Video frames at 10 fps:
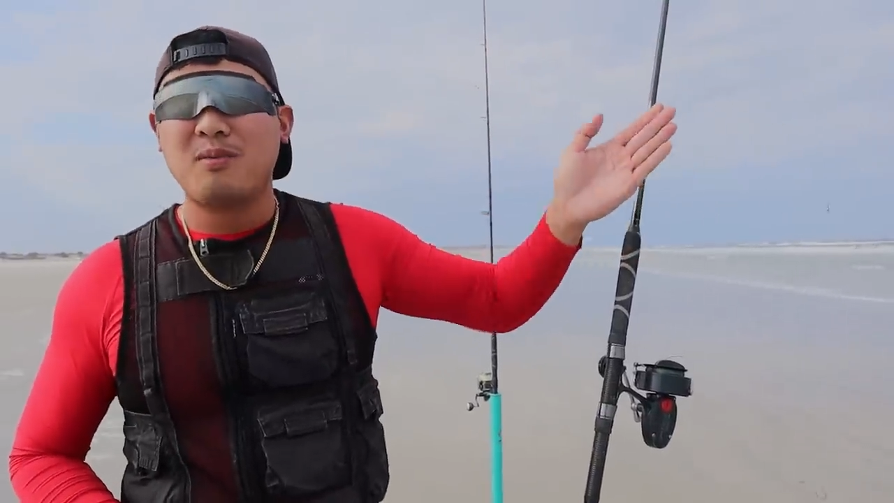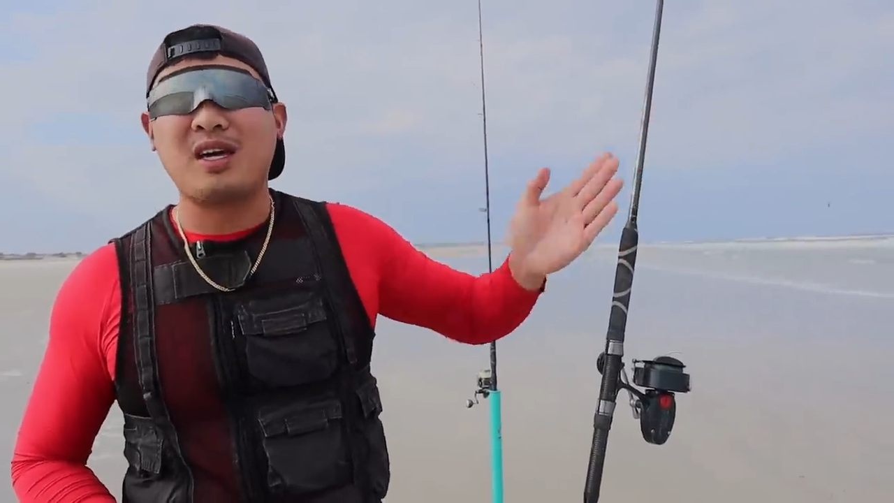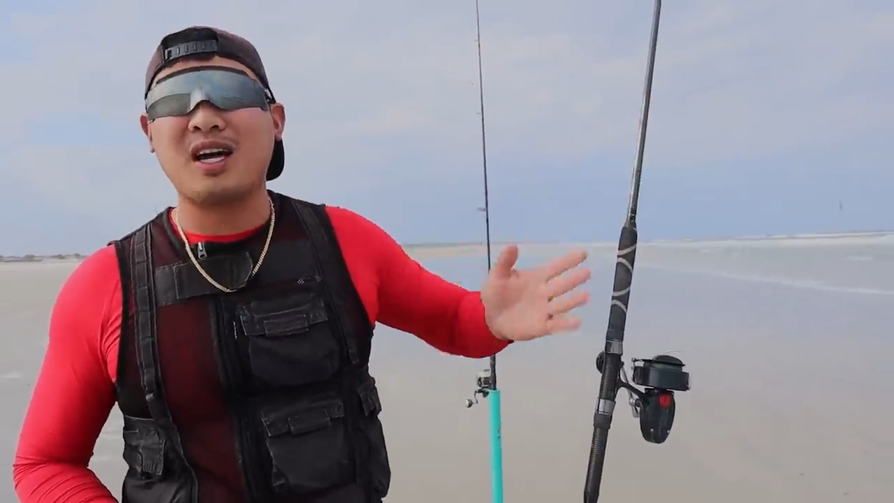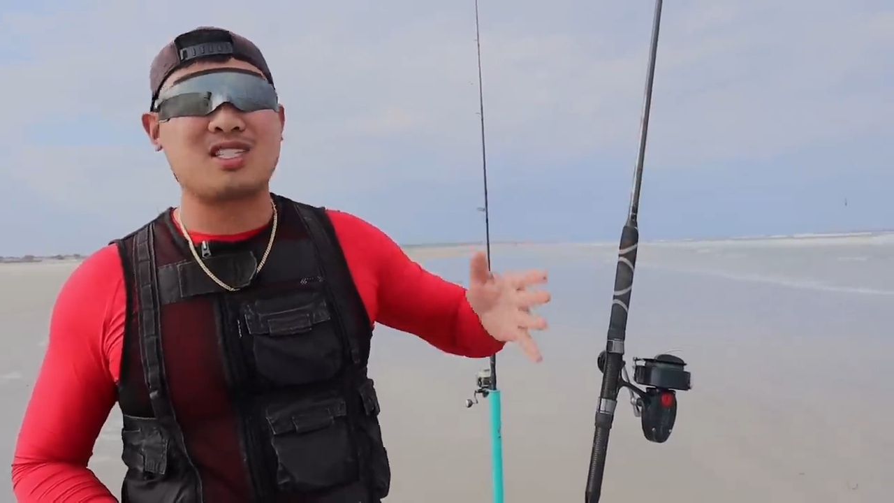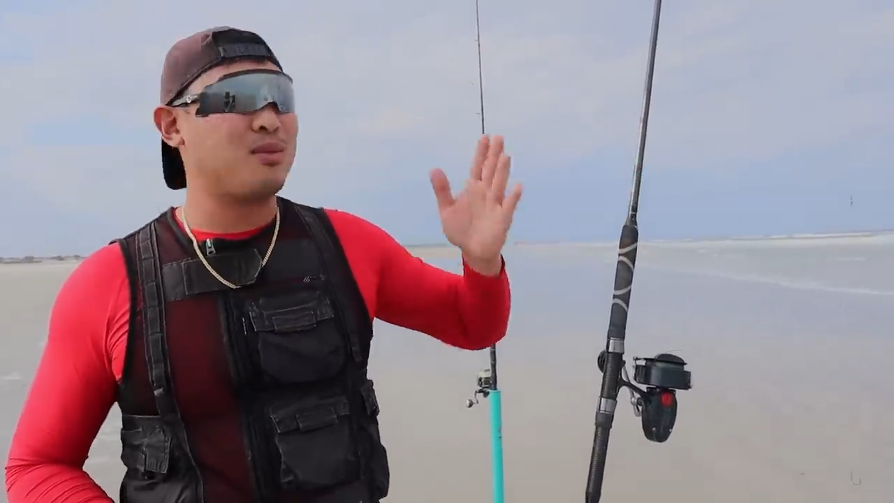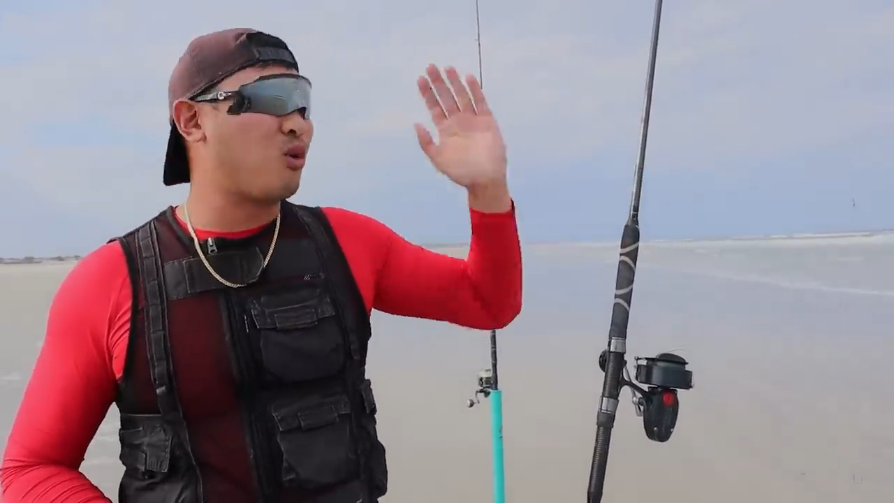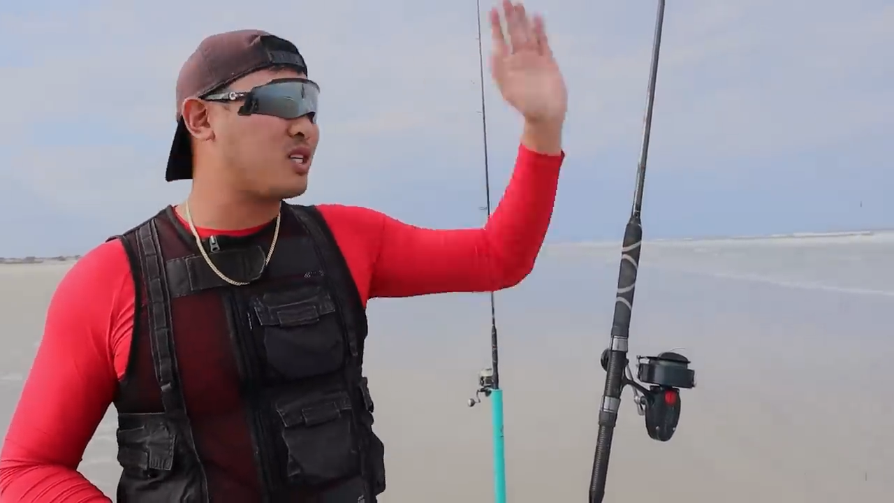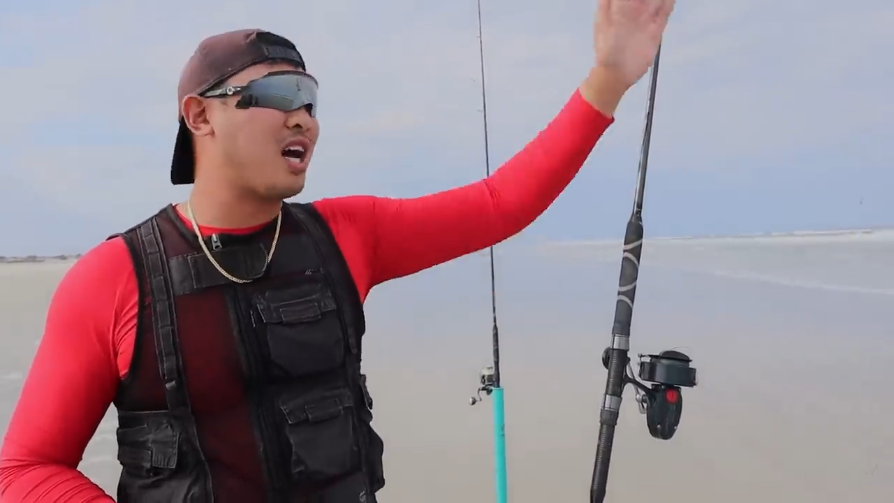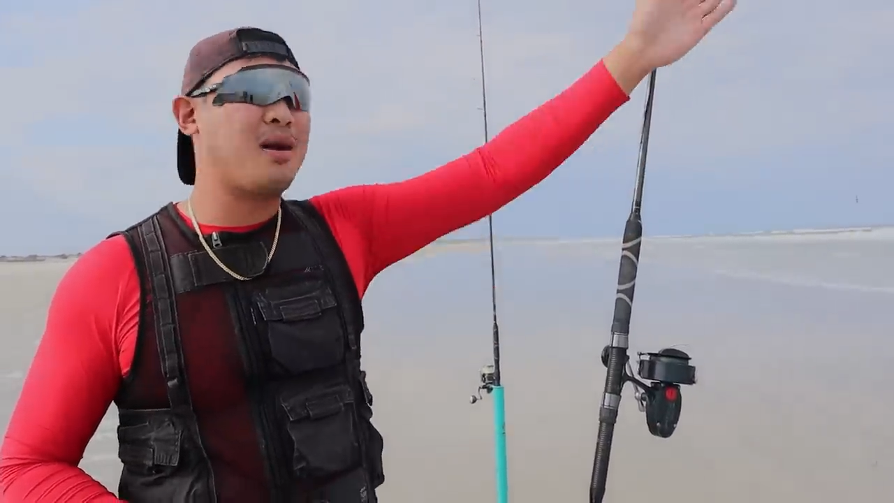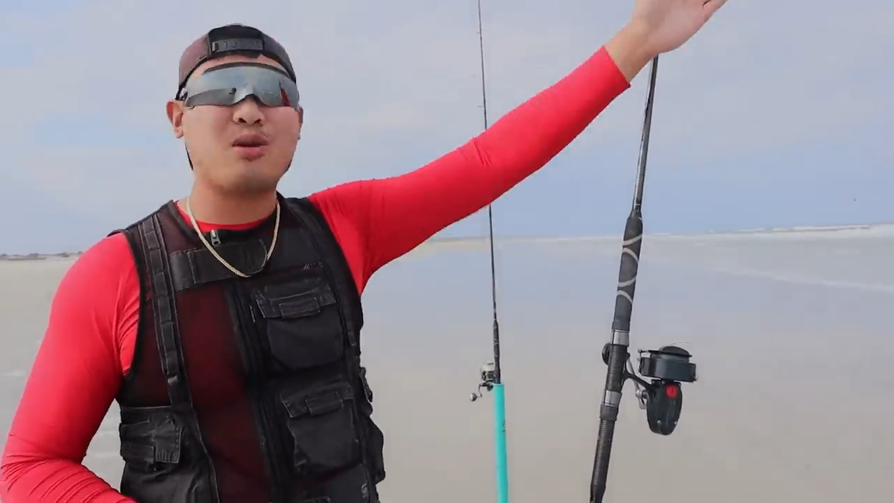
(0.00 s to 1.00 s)
because the
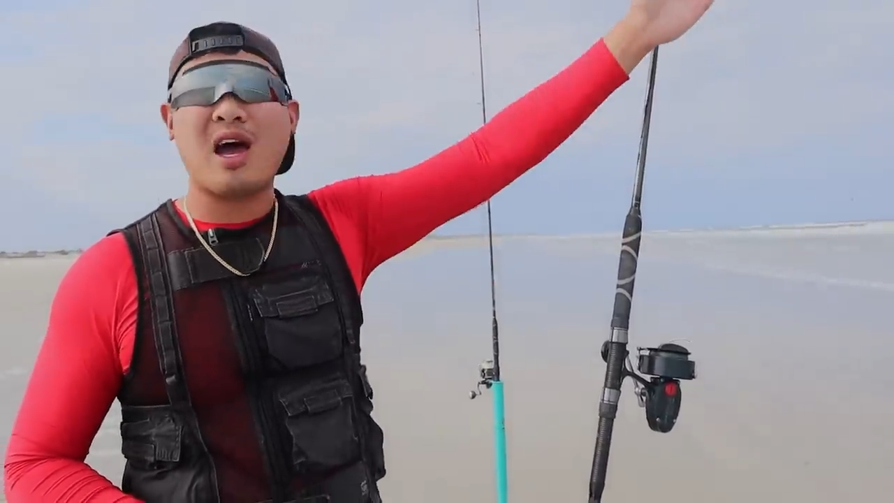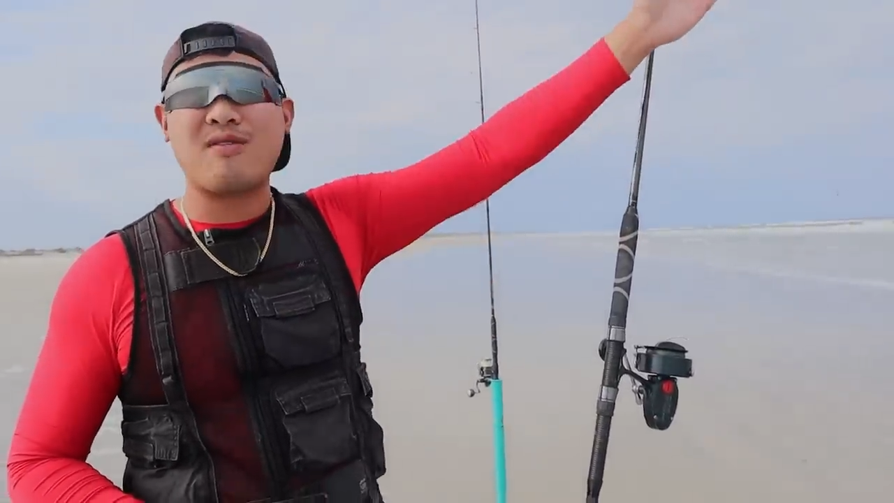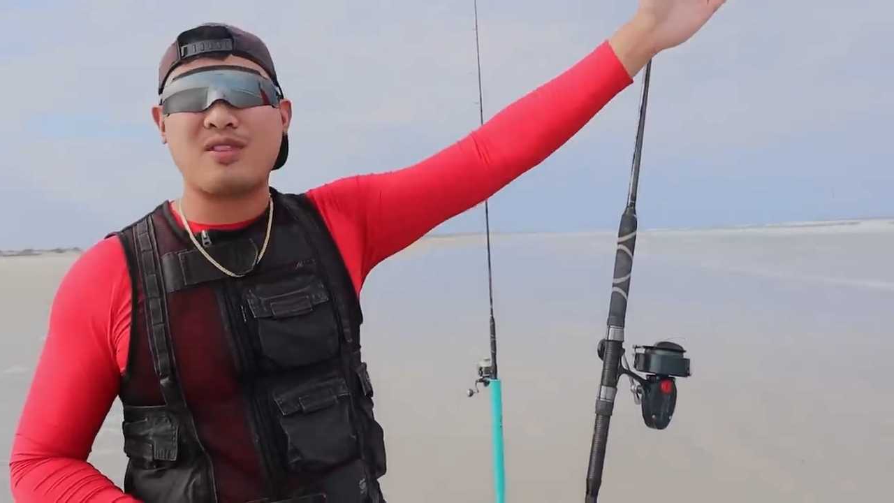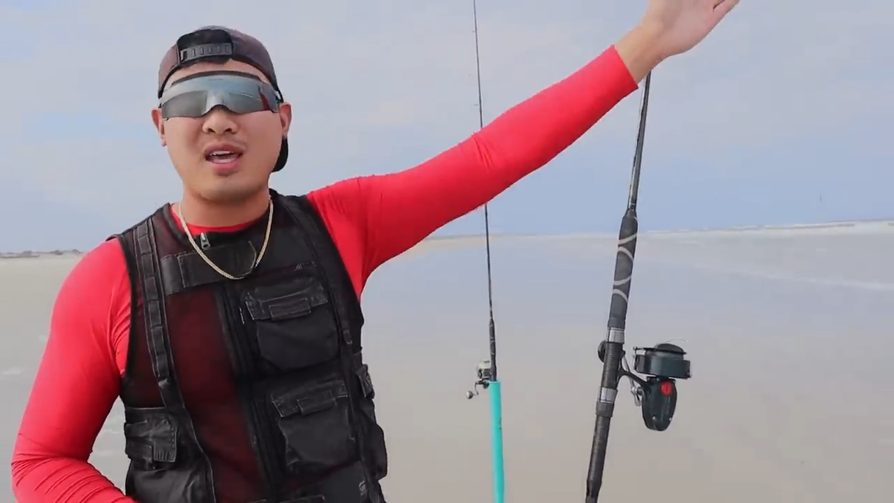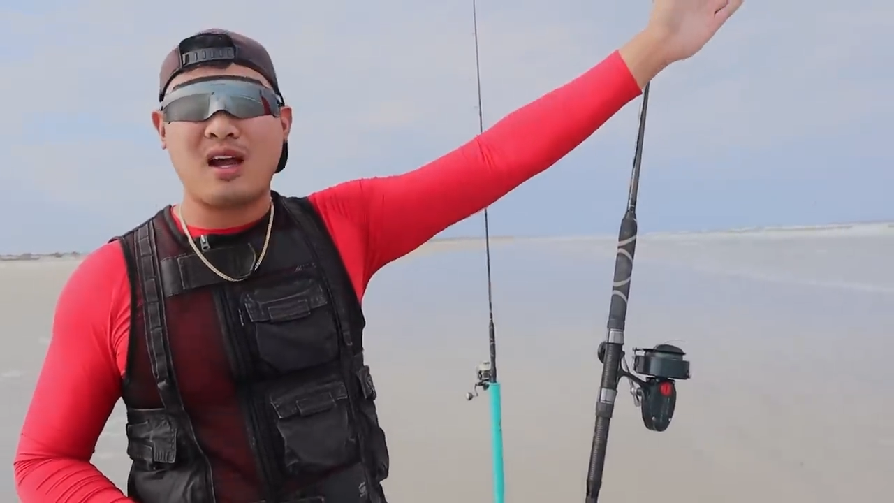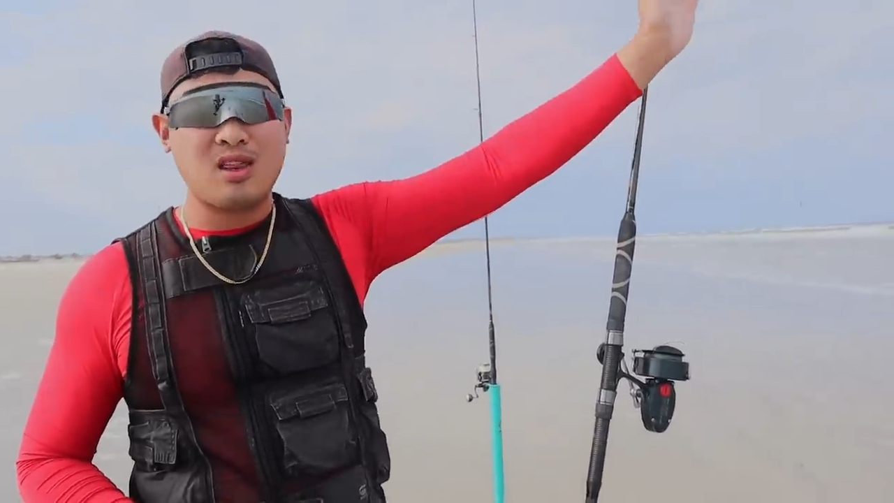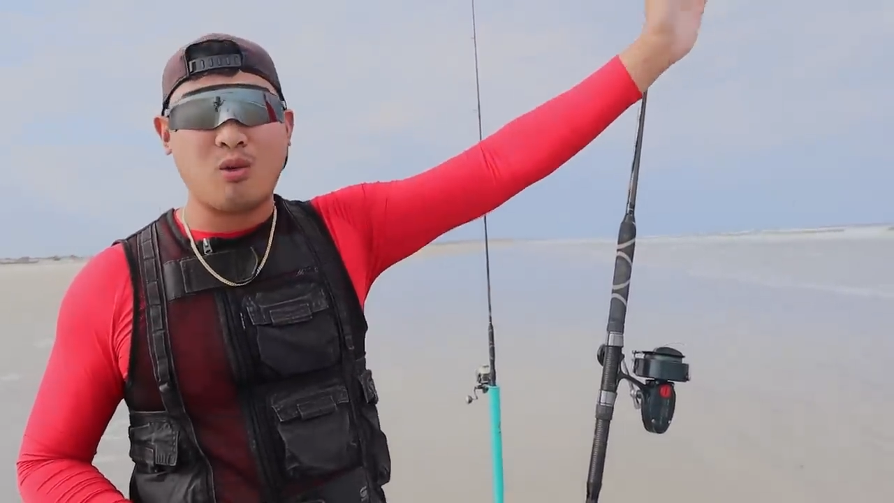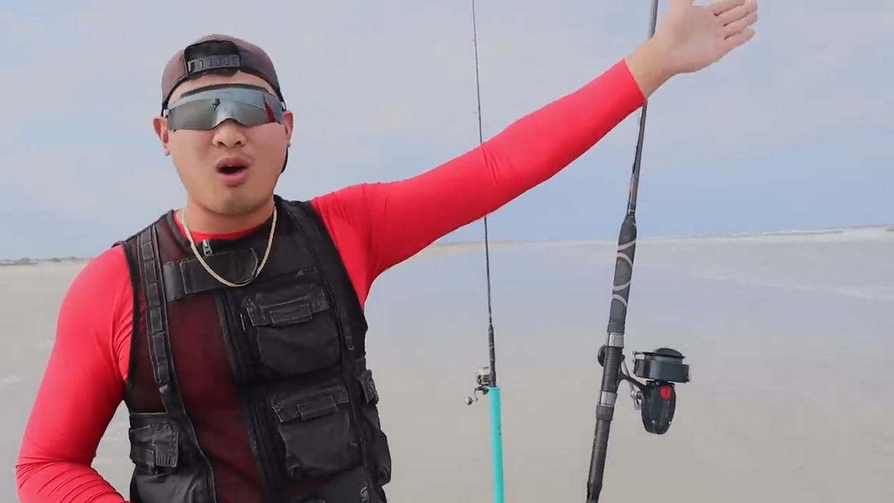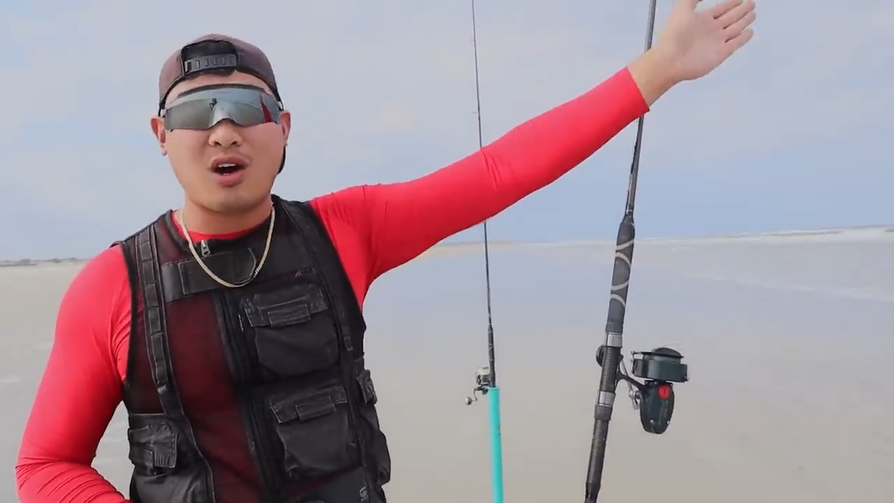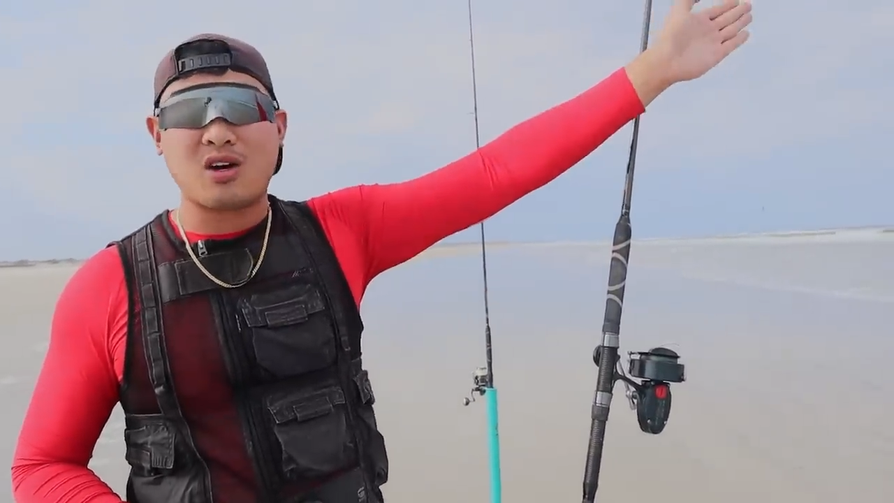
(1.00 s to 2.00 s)
more time you have in
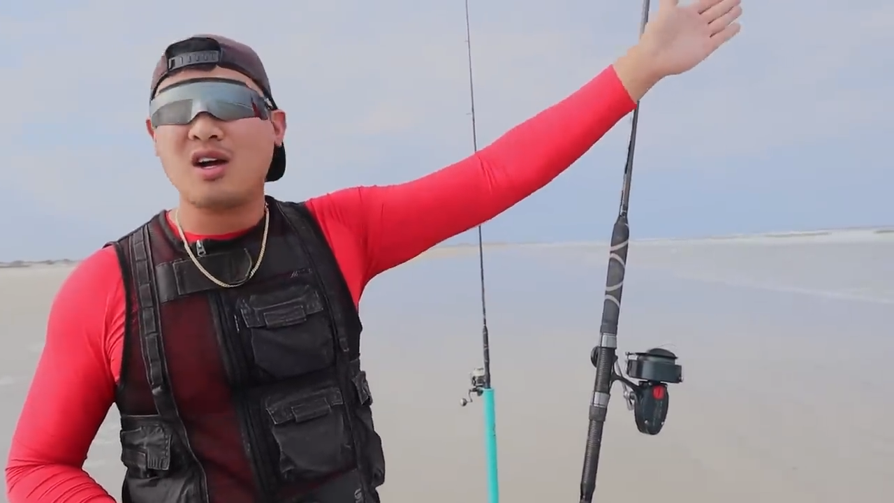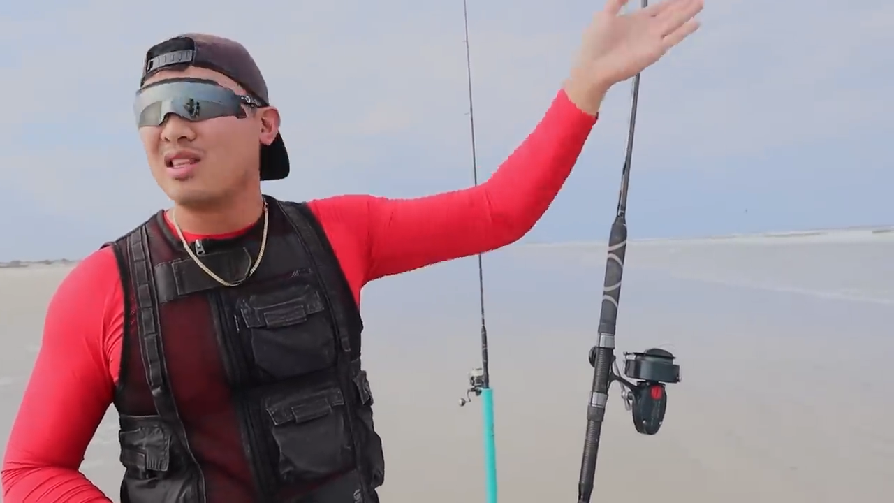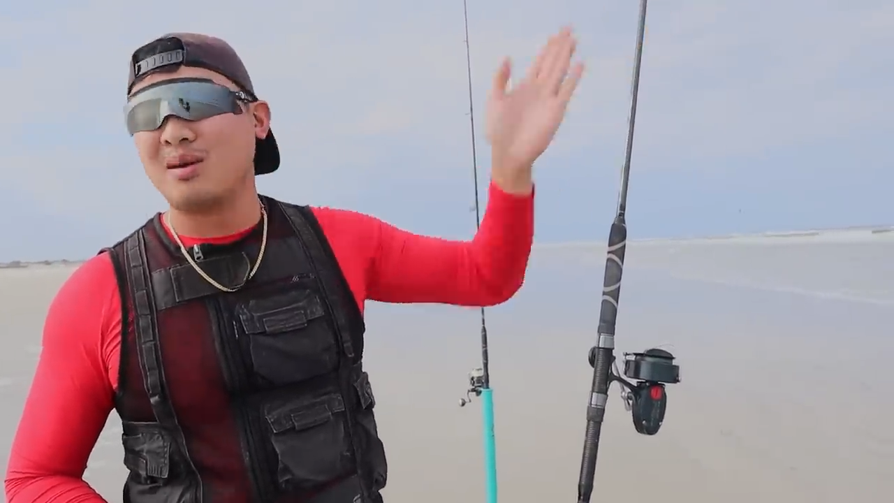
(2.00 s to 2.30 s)
the water,